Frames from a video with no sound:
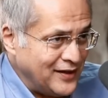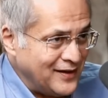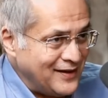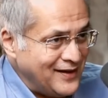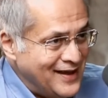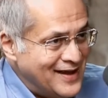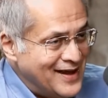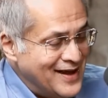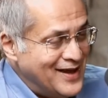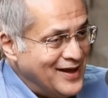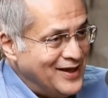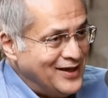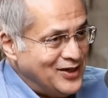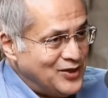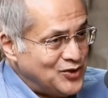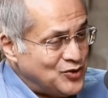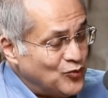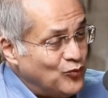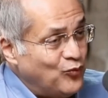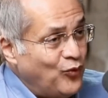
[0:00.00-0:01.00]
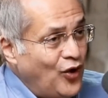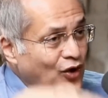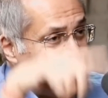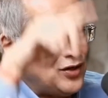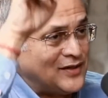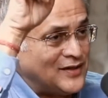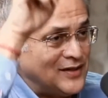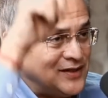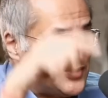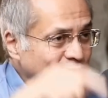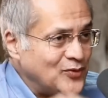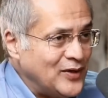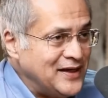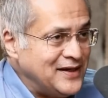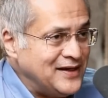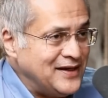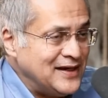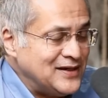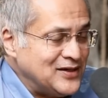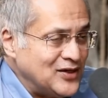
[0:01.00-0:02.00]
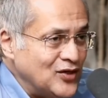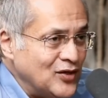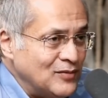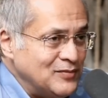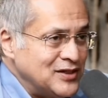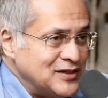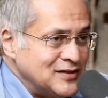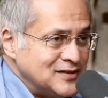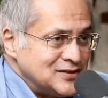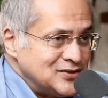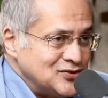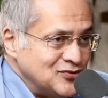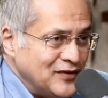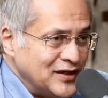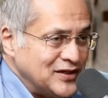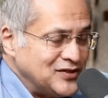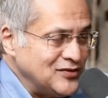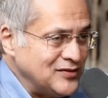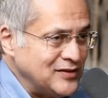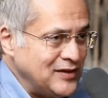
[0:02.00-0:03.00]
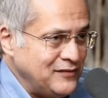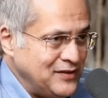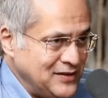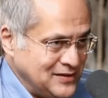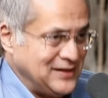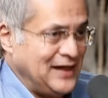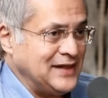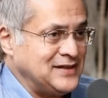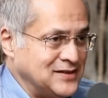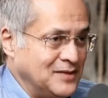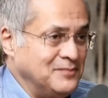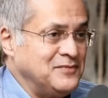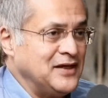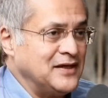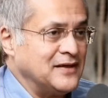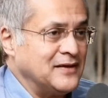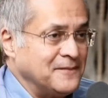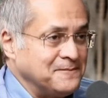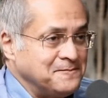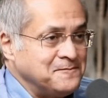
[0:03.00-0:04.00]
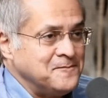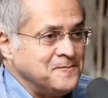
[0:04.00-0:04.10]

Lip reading: to walk 28 kilometers to Vaishno Devi is like something. Yeah?